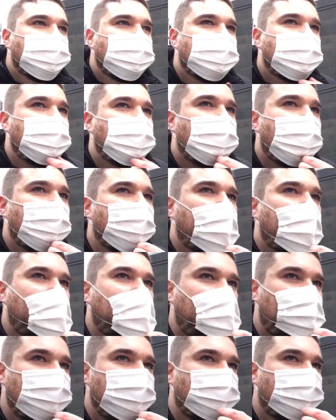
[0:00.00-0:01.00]
Do you have
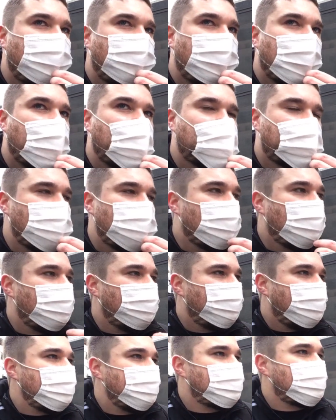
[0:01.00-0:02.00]
anything else you want to
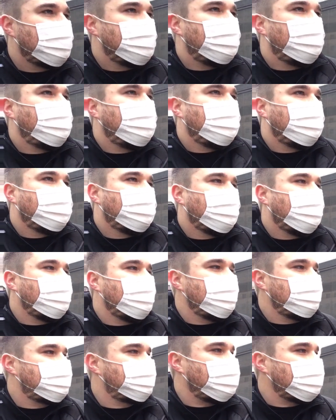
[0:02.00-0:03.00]
mention?
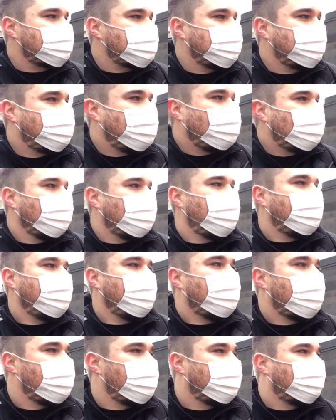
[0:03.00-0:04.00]
Any special bowl? Any
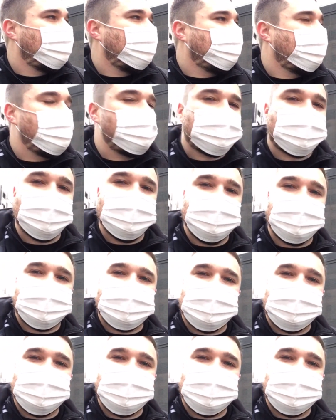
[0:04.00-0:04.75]
honorable mentions?